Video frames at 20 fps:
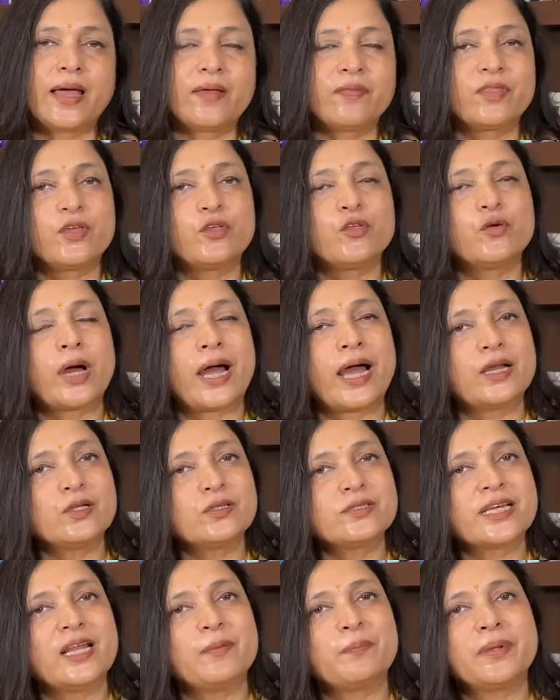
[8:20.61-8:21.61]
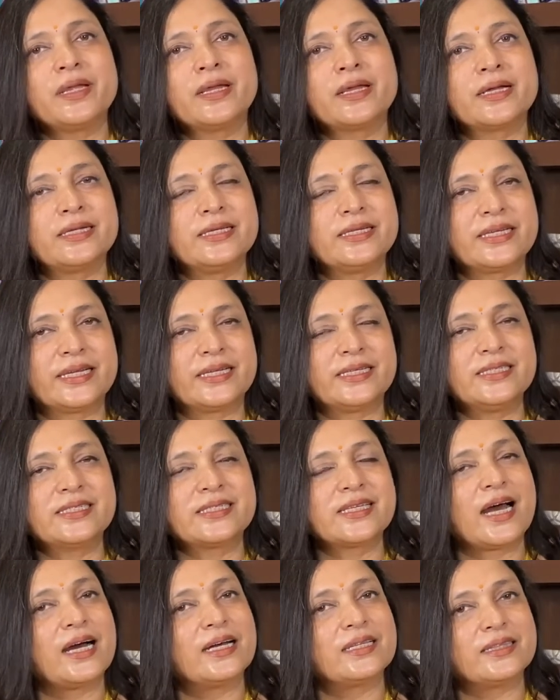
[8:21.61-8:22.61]
the hydrosalpinx
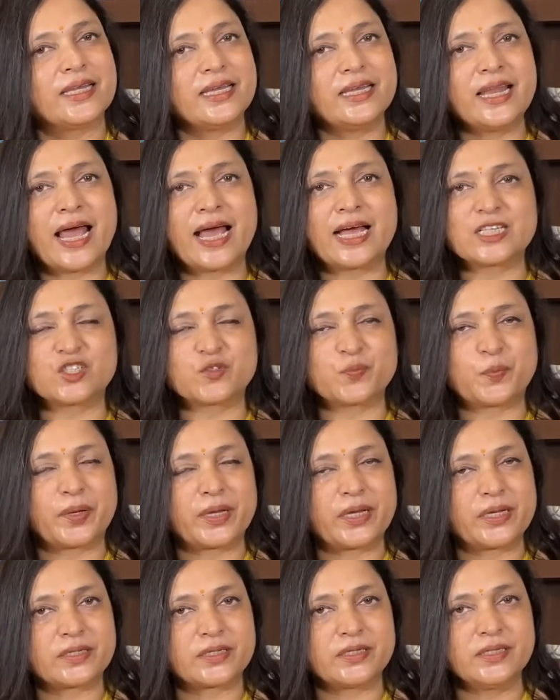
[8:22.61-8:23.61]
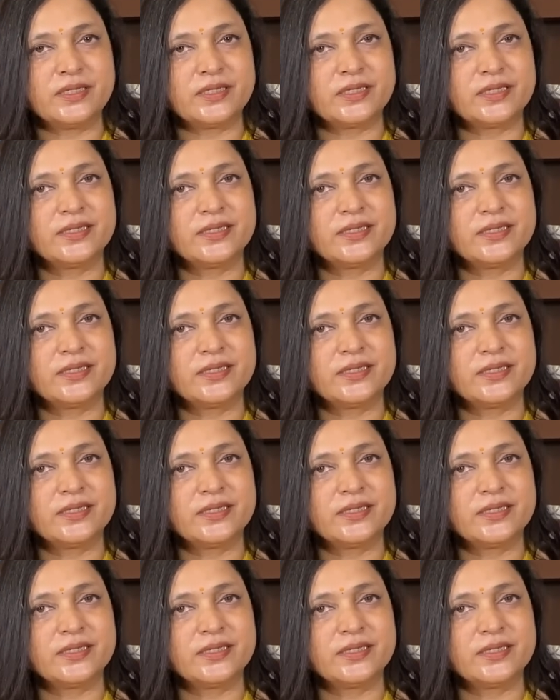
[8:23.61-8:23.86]
contents are then aspirated,